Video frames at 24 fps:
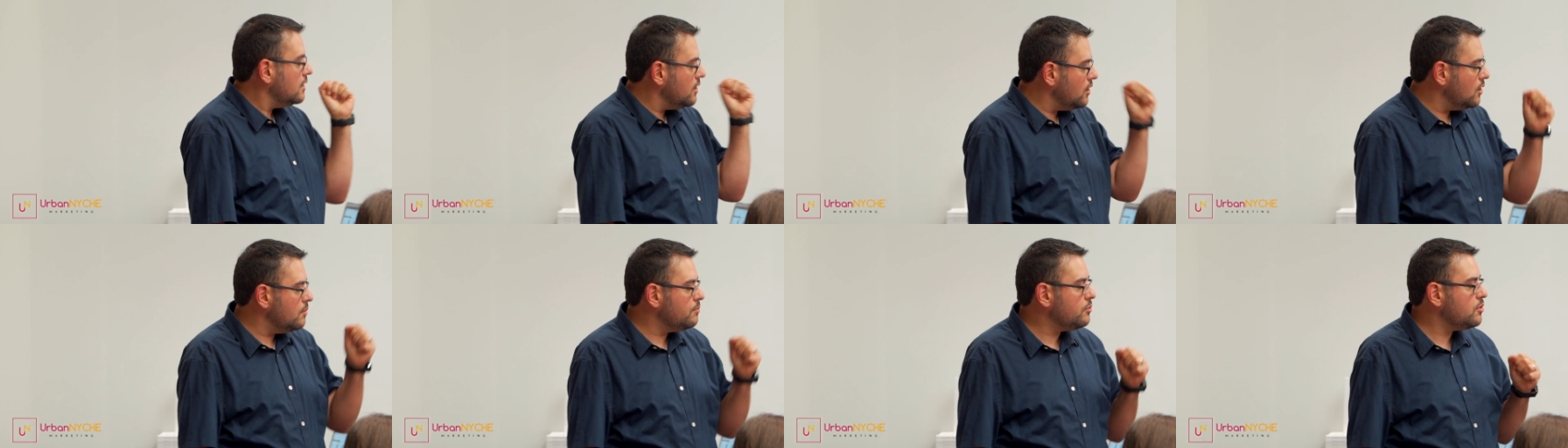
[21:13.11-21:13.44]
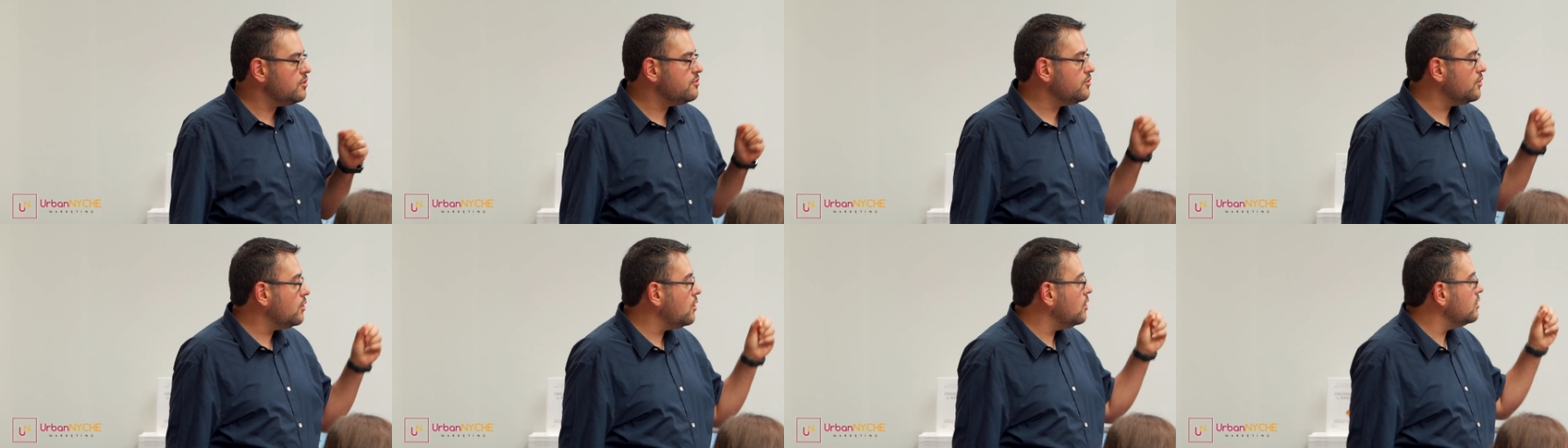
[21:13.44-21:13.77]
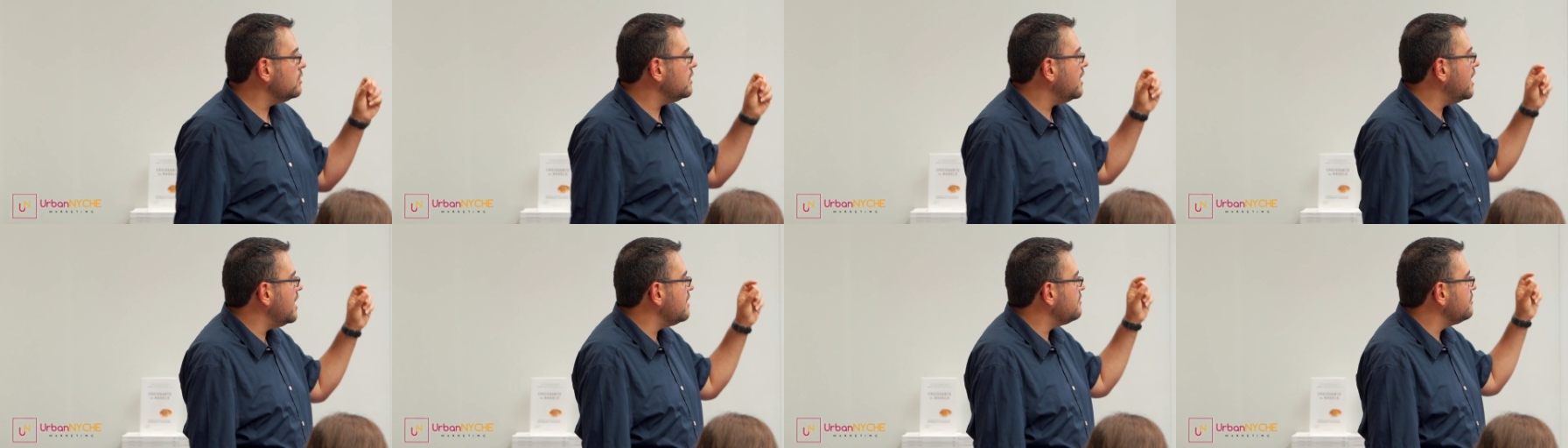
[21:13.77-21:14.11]
you know, improve your
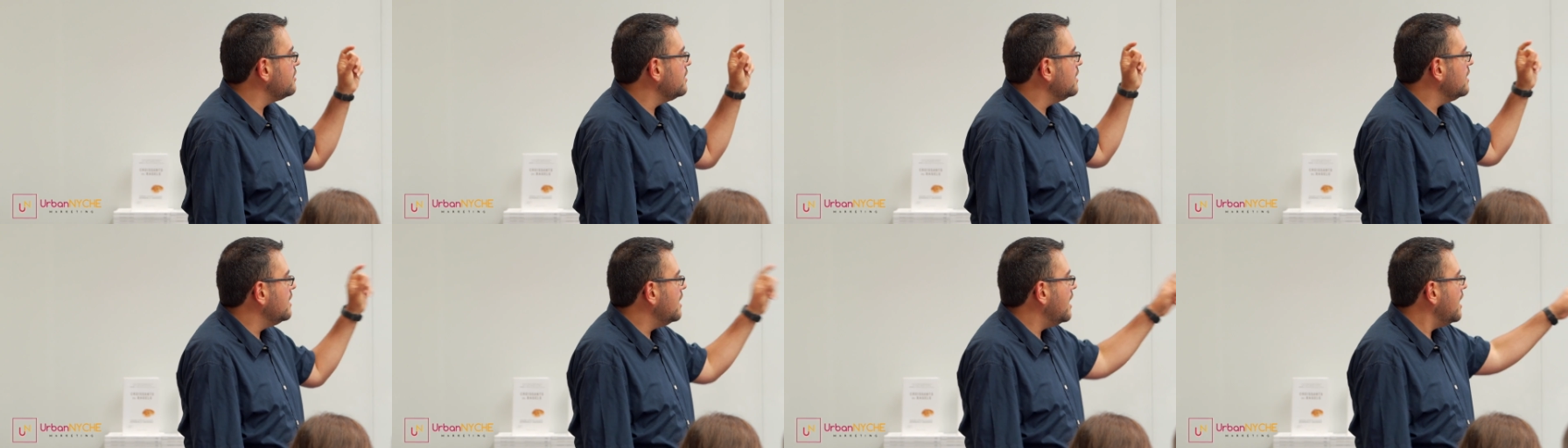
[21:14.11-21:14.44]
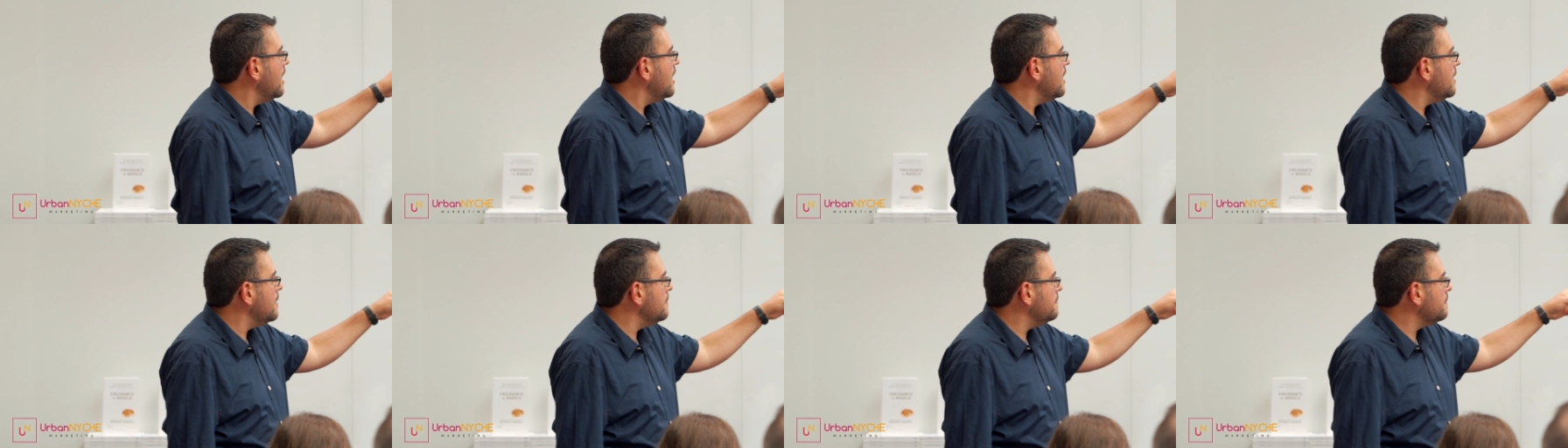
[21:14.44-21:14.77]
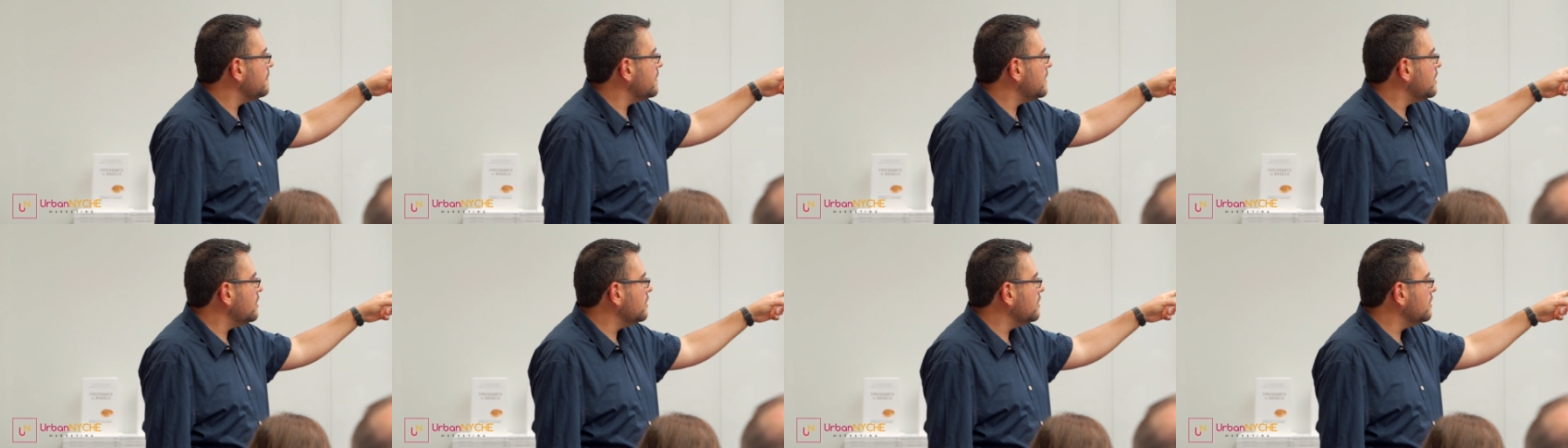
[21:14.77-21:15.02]
own life. Um,